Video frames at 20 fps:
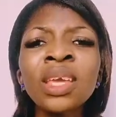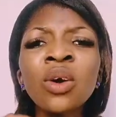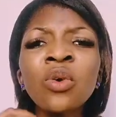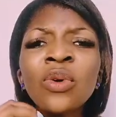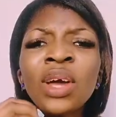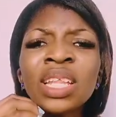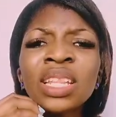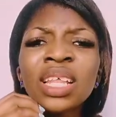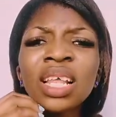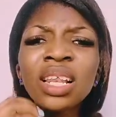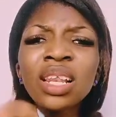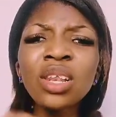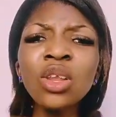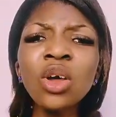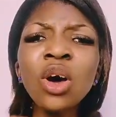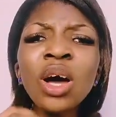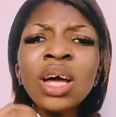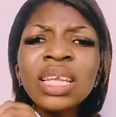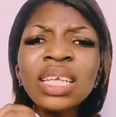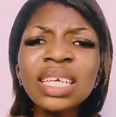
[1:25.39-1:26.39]
When the
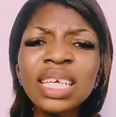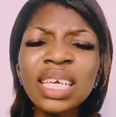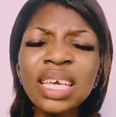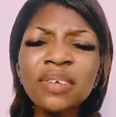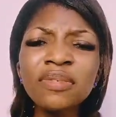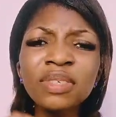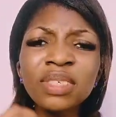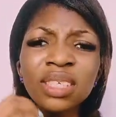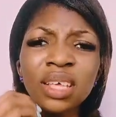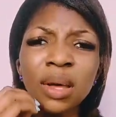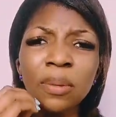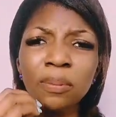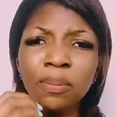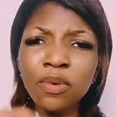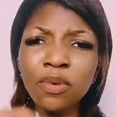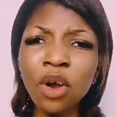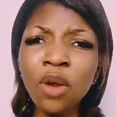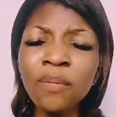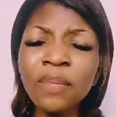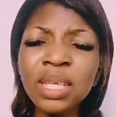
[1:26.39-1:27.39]
Lord gives a
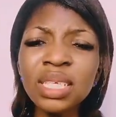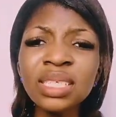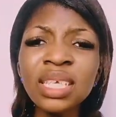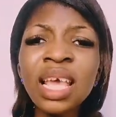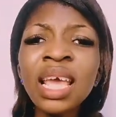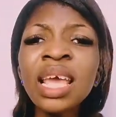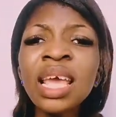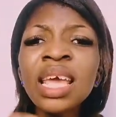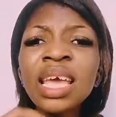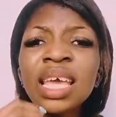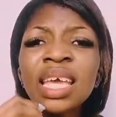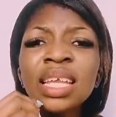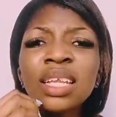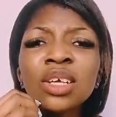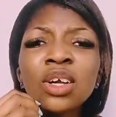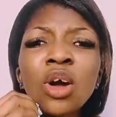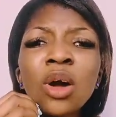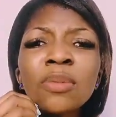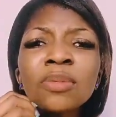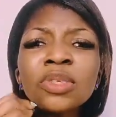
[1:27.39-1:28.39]
promise,
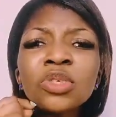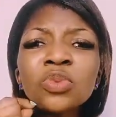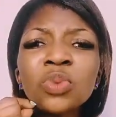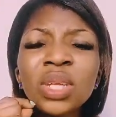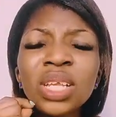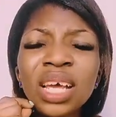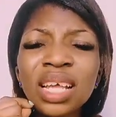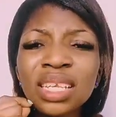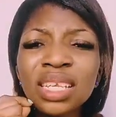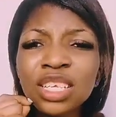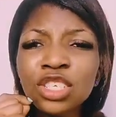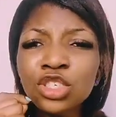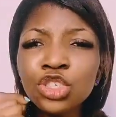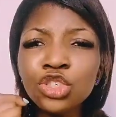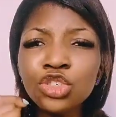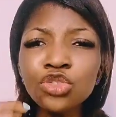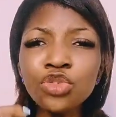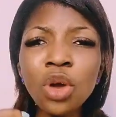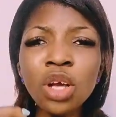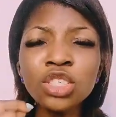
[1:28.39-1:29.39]
it comes with an
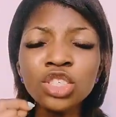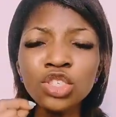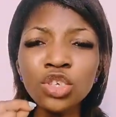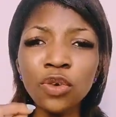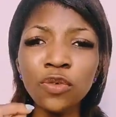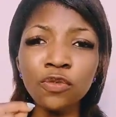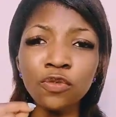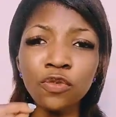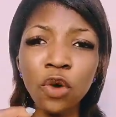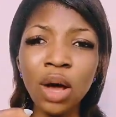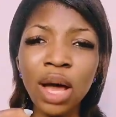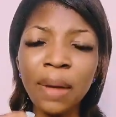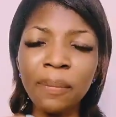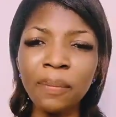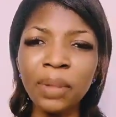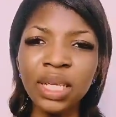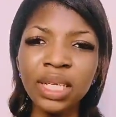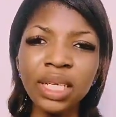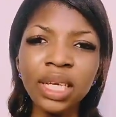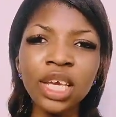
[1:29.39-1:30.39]
instruction for
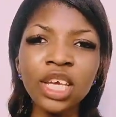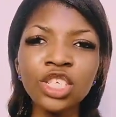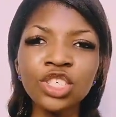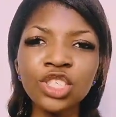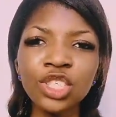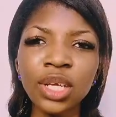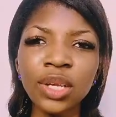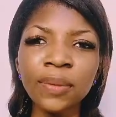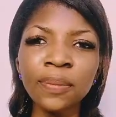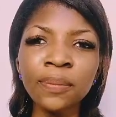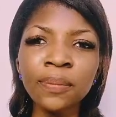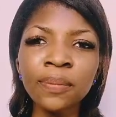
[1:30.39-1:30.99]
application.